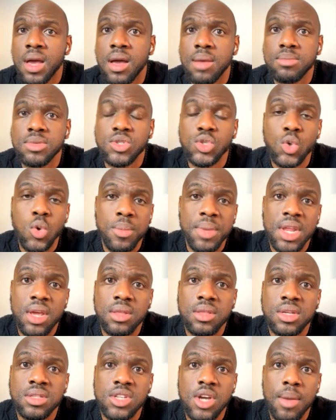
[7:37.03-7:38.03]
So many of
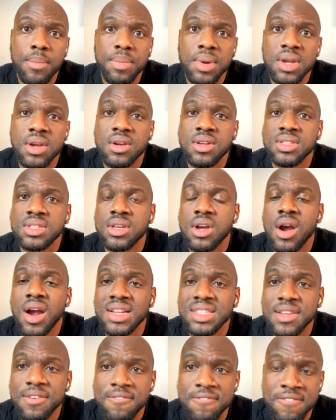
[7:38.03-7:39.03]
the top players
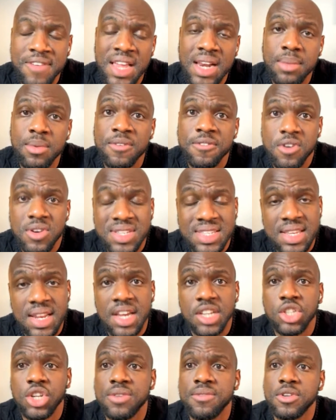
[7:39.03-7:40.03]
aren't available for a
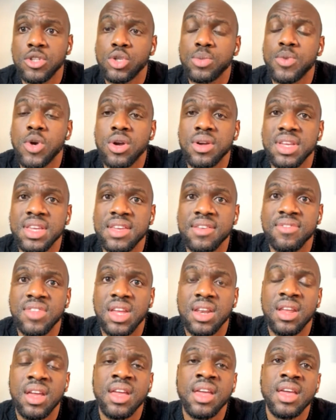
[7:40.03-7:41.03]
selection for tomorrow
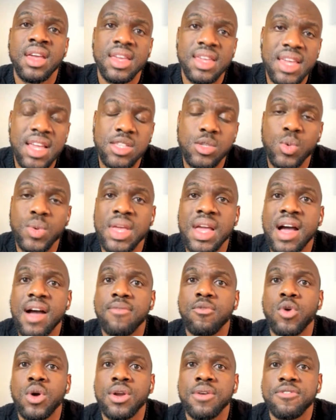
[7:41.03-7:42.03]
evening, yet we have
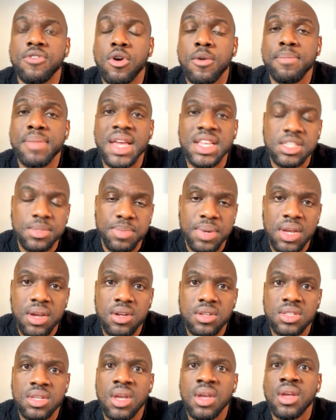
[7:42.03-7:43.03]
one of our best
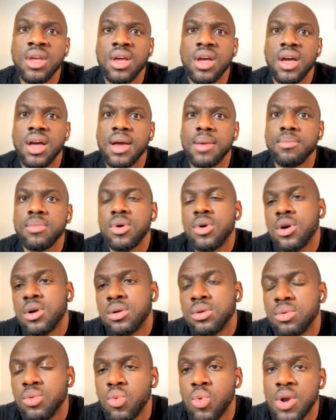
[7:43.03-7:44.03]
players,
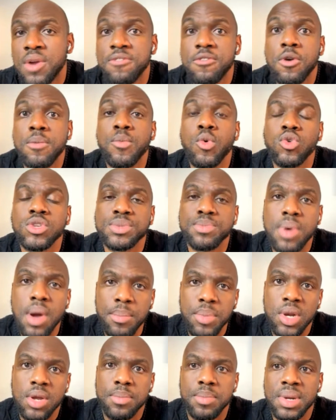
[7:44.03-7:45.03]
or one of our most
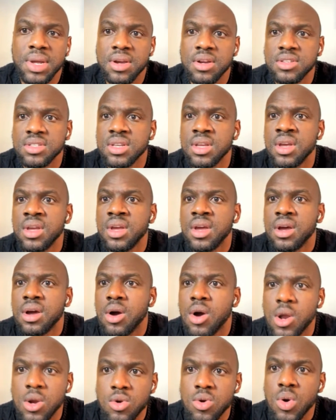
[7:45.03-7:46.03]
popular players
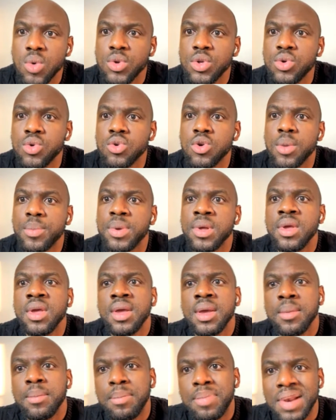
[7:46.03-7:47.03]
all around Europe
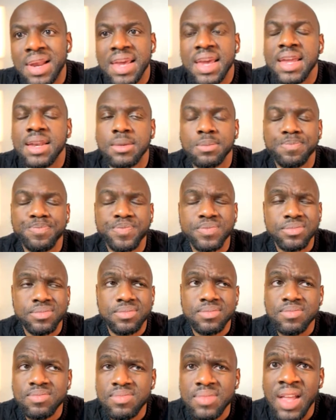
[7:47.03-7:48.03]
playing,
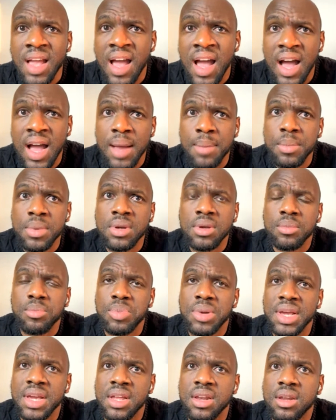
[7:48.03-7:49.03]

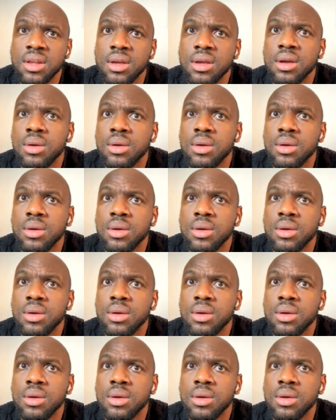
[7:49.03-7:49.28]
doing